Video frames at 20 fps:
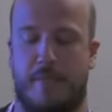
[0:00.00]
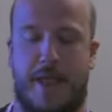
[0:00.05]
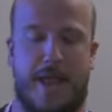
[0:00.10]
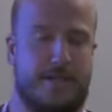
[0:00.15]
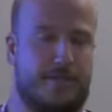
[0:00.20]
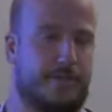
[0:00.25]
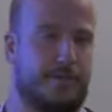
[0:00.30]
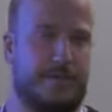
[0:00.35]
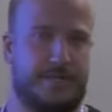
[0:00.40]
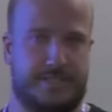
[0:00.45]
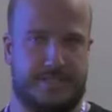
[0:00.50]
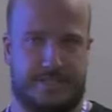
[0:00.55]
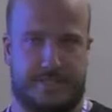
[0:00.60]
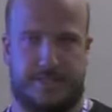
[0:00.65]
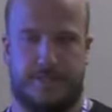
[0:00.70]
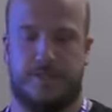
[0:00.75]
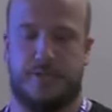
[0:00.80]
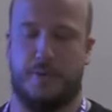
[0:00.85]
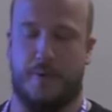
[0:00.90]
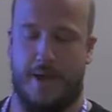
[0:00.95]

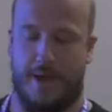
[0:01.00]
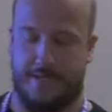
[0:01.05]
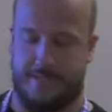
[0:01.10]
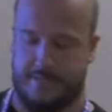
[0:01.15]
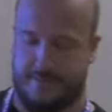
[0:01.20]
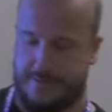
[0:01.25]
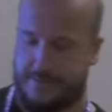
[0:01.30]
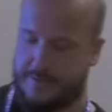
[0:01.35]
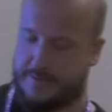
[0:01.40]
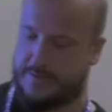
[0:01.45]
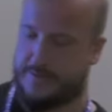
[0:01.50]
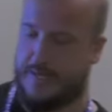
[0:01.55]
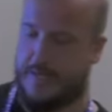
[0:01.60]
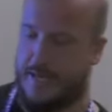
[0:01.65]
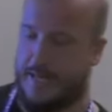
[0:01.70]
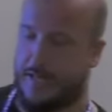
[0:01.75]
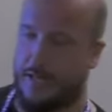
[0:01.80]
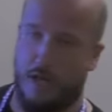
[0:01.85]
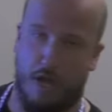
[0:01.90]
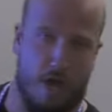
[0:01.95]
metrics, traces,
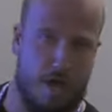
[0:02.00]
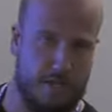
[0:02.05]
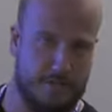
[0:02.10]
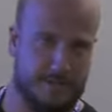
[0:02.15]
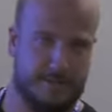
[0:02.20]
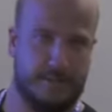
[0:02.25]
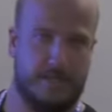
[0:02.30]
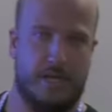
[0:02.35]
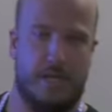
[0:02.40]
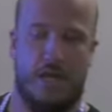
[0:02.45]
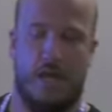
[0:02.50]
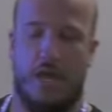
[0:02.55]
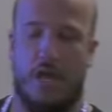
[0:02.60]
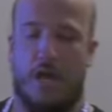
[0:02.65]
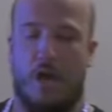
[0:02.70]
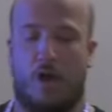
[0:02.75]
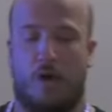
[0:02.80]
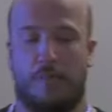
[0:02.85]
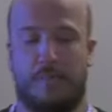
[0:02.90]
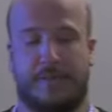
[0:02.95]
and logs
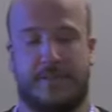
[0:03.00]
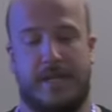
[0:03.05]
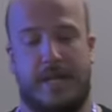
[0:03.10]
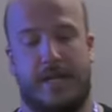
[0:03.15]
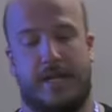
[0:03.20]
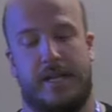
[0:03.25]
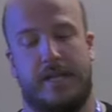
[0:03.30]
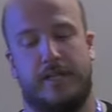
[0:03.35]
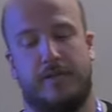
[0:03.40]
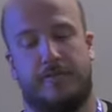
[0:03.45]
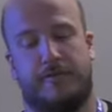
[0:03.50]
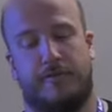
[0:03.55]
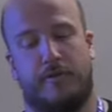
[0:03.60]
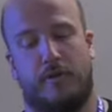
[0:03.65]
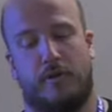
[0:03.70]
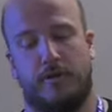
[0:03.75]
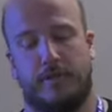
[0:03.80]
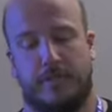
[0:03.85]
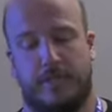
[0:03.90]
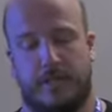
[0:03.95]
obtained
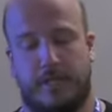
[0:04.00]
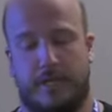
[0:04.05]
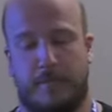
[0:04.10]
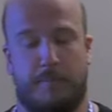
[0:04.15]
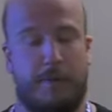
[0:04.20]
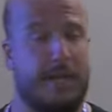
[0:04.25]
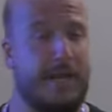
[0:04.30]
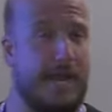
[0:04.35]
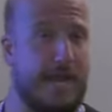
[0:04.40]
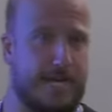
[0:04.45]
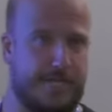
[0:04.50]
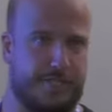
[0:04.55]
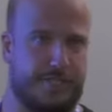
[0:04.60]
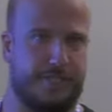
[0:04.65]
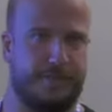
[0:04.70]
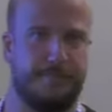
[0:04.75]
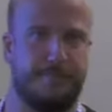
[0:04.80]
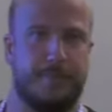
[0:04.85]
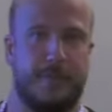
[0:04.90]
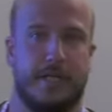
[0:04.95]
from the
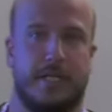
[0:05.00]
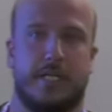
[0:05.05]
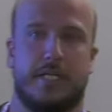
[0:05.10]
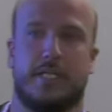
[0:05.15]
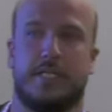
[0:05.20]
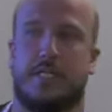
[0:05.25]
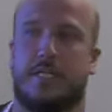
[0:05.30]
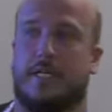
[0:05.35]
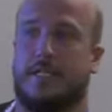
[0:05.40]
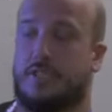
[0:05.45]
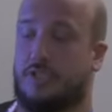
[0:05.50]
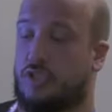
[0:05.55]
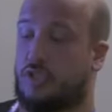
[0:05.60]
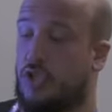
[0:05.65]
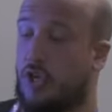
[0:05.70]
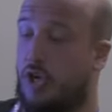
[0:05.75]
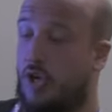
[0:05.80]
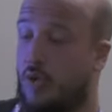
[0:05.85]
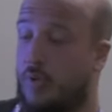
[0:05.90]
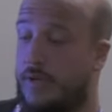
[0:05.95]
application.
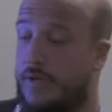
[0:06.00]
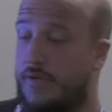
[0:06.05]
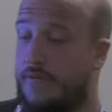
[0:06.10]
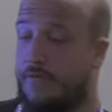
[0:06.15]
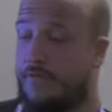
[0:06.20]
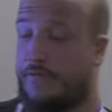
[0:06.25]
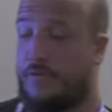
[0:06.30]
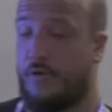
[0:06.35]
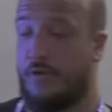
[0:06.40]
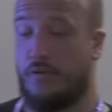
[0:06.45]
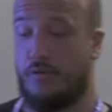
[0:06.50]
So if